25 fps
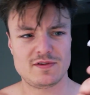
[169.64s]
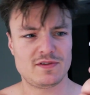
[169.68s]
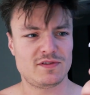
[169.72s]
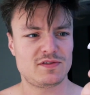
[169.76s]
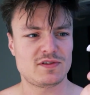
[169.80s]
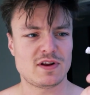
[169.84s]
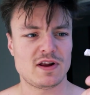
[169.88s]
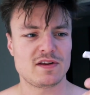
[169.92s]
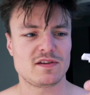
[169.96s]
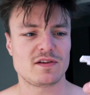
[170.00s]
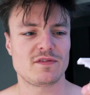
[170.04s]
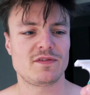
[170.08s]

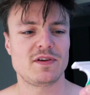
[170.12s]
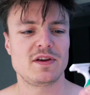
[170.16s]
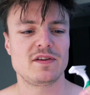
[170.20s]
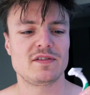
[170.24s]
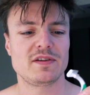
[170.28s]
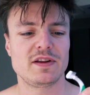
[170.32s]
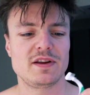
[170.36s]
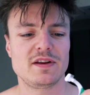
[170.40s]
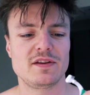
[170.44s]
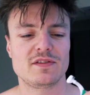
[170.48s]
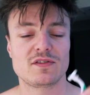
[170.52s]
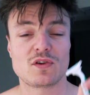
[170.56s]
Slides off
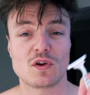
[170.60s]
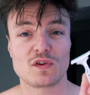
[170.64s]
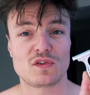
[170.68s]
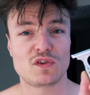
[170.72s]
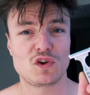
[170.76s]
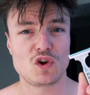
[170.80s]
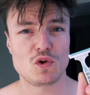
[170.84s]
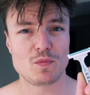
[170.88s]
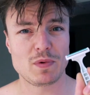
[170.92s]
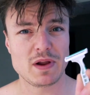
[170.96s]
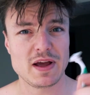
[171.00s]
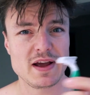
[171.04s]
easily. It's got
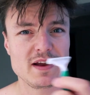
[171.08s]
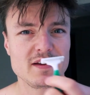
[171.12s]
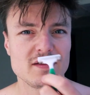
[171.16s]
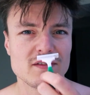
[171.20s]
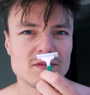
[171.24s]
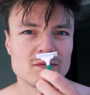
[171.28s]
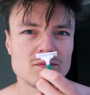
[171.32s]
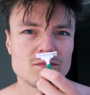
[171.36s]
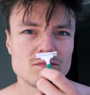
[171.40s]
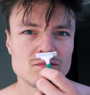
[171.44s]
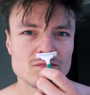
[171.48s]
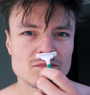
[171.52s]
2 blades.
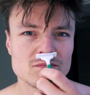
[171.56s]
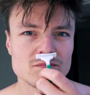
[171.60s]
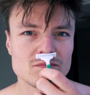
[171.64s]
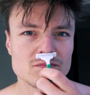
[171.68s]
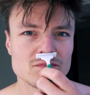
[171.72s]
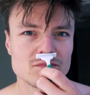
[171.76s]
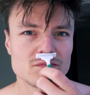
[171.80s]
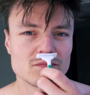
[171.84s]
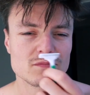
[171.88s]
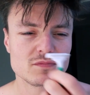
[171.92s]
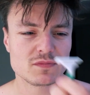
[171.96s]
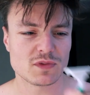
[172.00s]

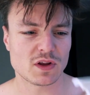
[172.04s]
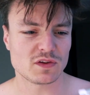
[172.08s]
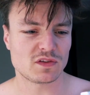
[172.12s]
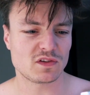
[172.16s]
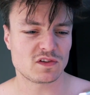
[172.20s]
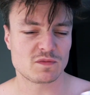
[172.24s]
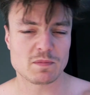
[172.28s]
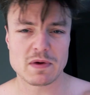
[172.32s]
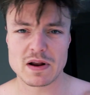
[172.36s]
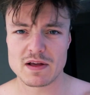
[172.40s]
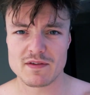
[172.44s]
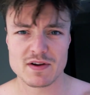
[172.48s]
Doesn't
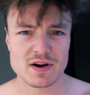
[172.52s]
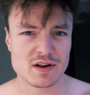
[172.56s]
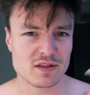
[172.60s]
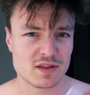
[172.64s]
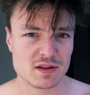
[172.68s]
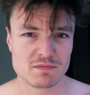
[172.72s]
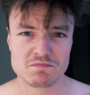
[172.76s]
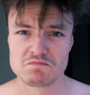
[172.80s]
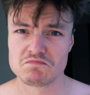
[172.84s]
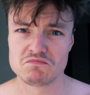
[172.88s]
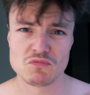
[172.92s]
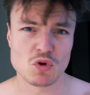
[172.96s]
smell of
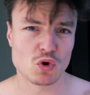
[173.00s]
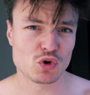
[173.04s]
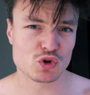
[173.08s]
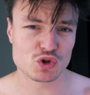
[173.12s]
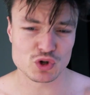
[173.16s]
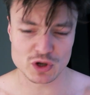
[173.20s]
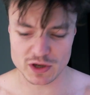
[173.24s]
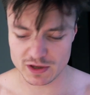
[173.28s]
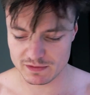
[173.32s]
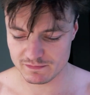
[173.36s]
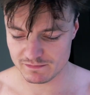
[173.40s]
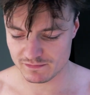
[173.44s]
anything, nor
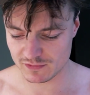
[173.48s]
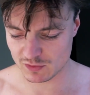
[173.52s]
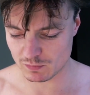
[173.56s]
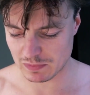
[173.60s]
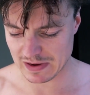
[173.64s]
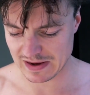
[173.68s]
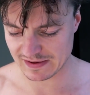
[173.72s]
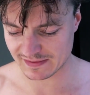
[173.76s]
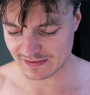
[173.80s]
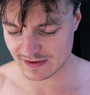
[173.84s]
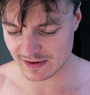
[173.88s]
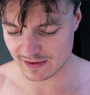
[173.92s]
should it. It's
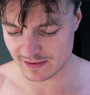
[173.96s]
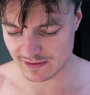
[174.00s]
plastic.